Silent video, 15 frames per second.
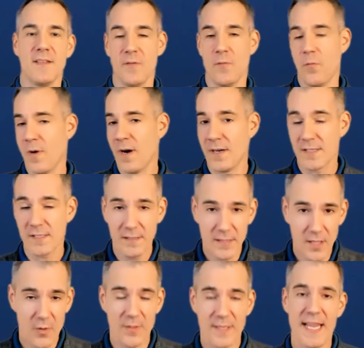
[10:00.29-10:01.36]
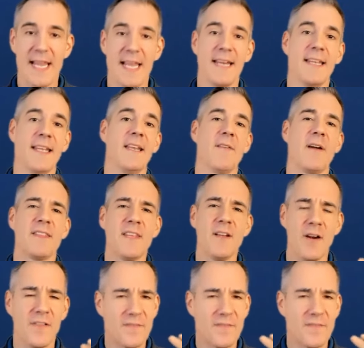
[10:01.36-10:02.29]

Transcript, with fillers: where it's located, right? There are